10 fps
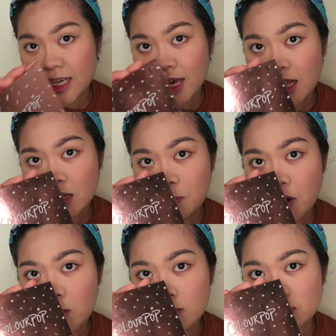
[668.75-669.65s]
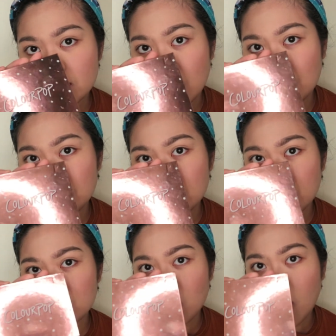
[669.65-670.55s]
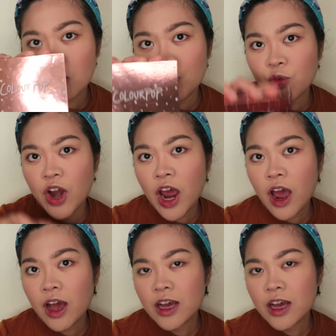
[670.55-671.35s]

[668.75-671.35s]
Colourpop Double Entendre